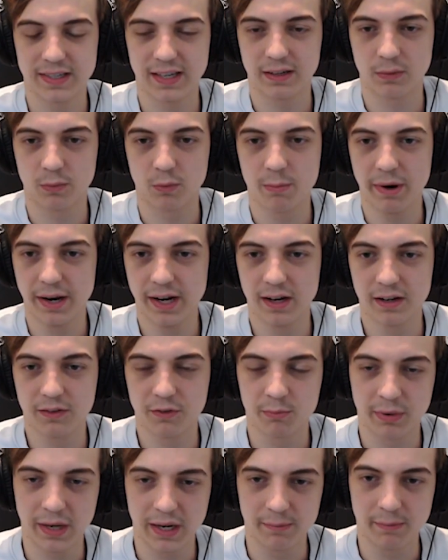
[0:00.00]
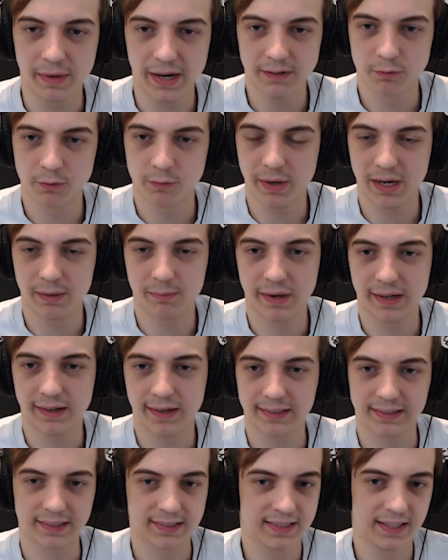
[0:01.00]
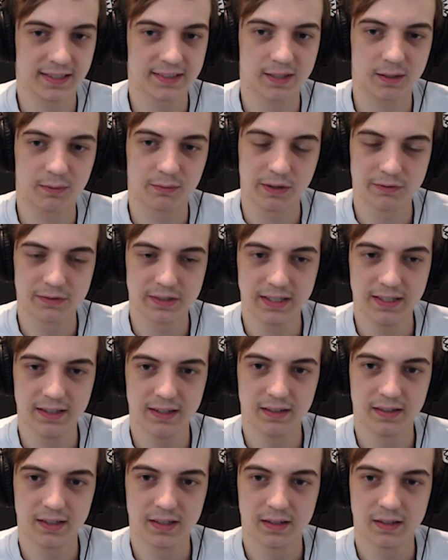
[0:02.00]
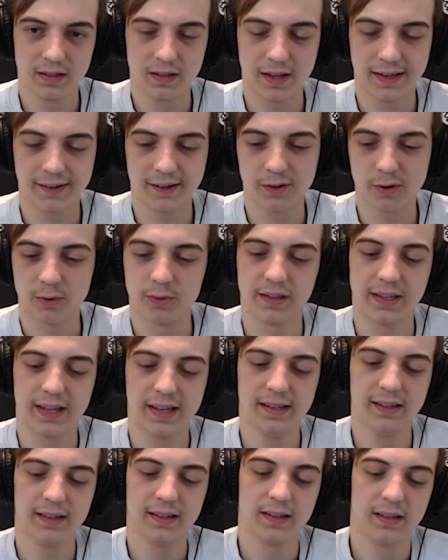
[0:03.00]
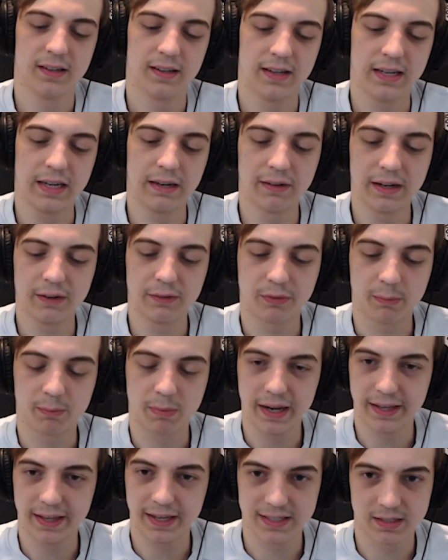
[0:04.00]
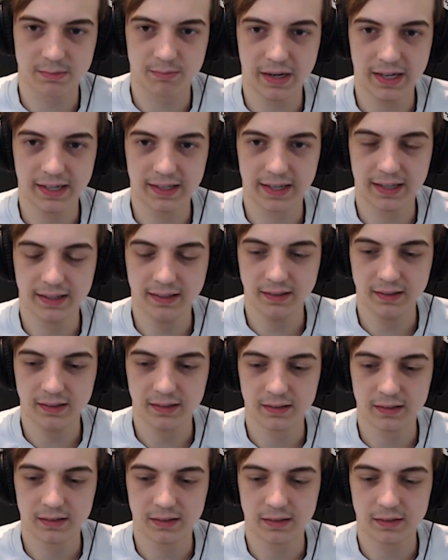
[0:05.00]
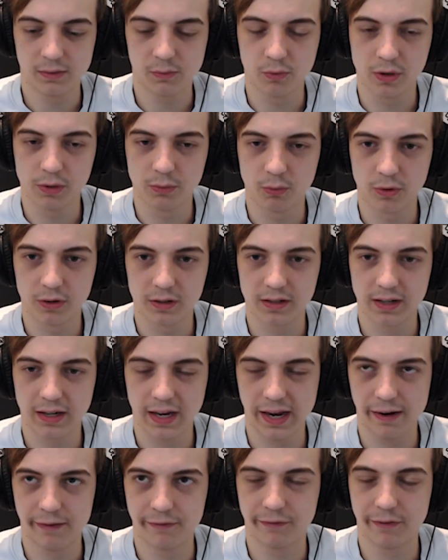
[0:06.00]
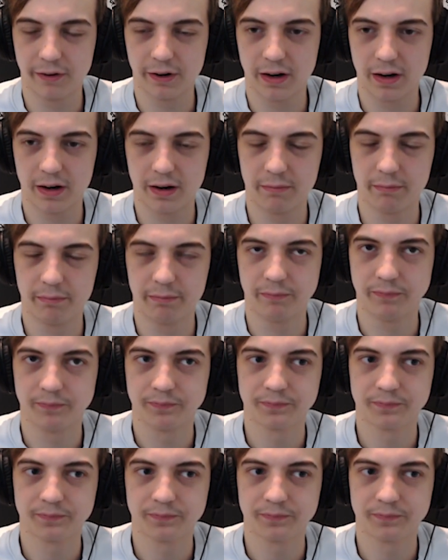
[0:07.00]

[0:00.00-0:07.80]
that we might not even played Mad. We might have played like the sixth or the fifth seed. Mm-hmm. And not only that, even if we played against Mad again, we would have um,